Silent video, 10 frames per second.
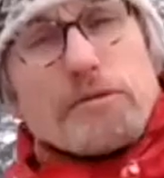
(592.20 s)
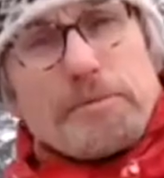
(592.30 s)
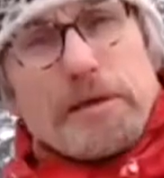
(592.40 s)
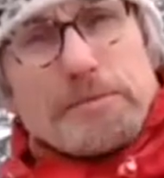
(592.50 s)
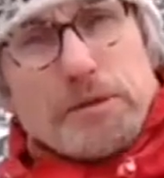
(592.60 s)

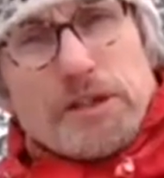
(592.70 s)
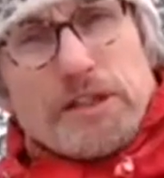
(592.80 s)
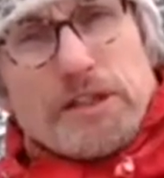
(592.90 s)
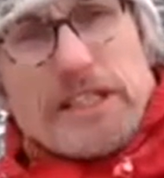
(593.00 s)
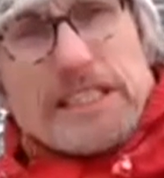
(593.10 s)
people
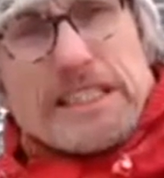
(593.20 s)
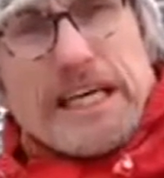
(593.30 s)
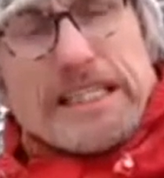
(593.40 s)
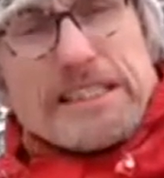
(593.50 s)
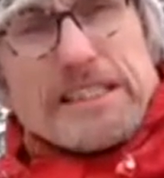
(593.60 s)
these
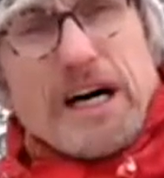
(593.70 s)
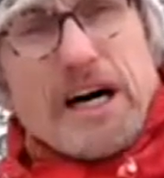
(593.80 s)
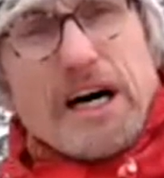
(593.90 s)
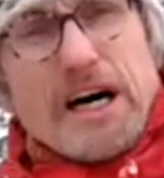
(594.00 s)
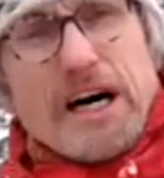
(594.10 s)
days
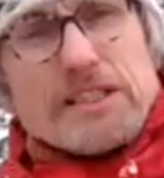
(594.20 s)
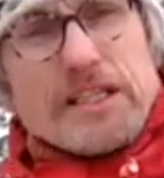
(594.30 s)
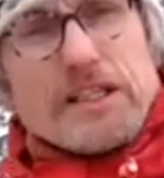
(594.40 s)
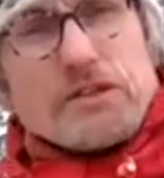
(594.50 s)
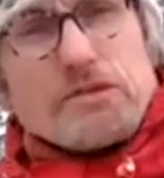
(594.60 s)
are
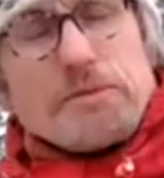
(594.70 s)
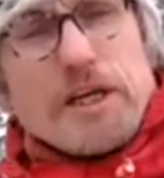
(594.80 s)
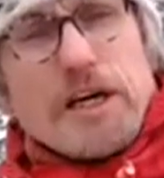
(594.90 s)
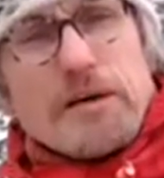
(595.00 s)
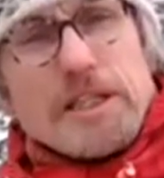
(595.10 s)
starting
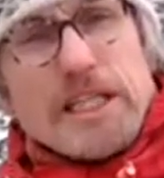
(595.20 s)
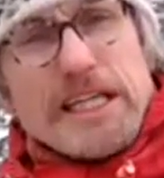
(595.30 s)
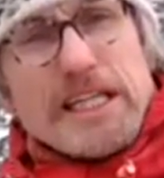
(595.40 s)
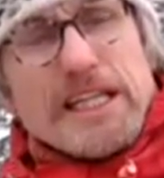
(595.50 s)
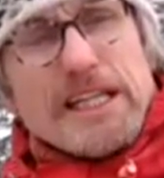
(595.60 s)
to become a
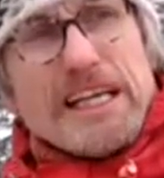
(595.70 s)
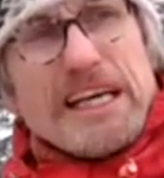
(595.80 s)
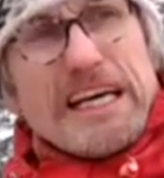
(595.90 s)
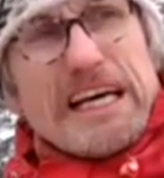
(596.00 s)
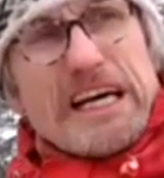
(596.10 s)
little
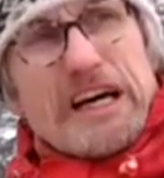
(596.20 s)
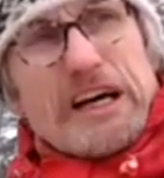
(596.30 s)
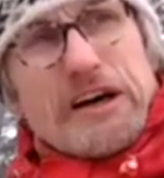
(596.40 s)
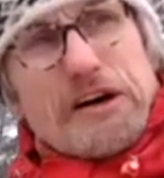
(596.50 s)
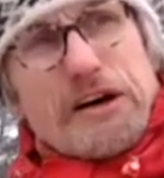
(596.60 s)

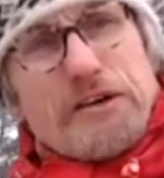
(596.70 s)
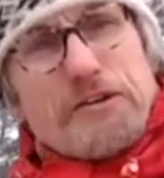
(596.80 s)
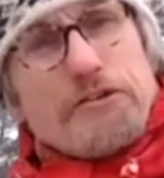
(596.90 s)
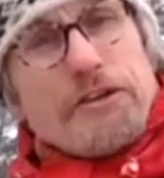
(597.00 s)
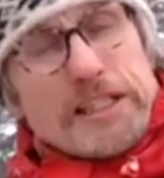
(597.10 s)

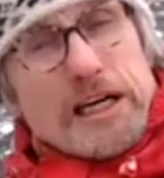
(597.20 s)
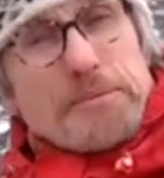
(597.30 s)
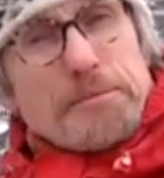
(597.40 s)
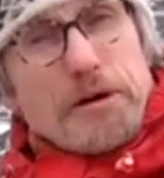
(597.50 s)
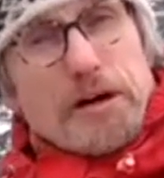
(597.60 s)
fed
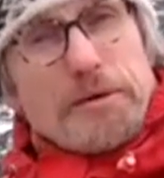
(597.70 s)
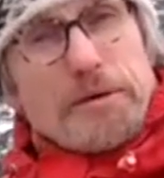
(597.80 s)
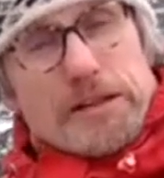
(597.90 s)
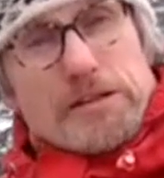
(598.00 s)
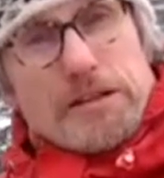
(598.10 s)
up
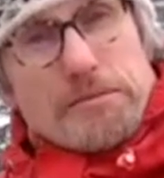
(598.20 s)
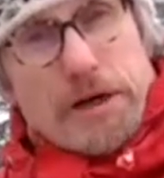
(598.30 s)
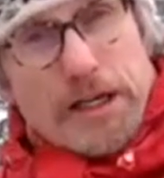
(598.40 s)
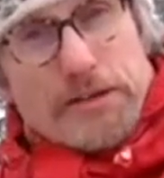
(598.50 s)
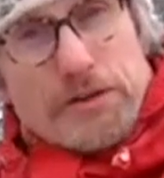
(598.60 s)
about
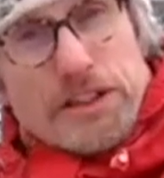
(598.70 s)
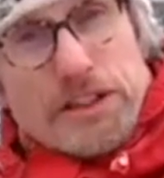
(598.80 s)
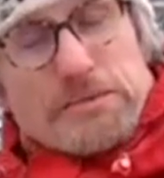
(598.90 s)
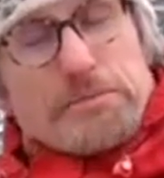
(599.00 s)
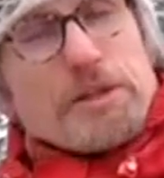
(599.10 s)

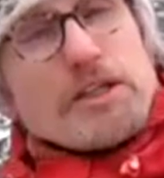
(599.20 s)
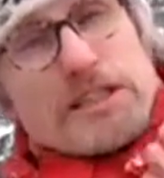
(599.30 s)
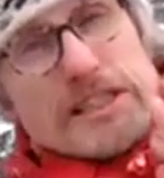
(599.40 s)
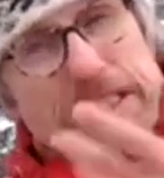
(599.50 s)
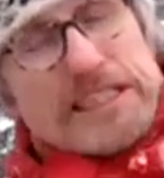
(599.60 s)
mindfulness because
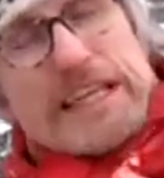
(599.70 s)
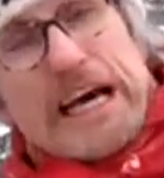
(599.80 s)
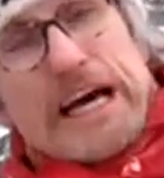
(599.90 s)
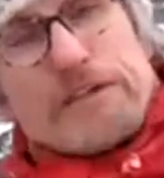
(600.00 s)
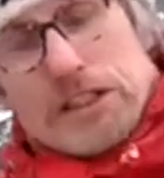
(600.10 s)
they, they
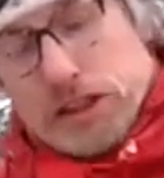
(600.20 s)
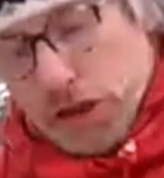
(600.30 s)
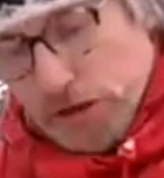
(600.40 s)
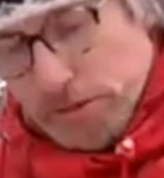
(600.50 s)
have it so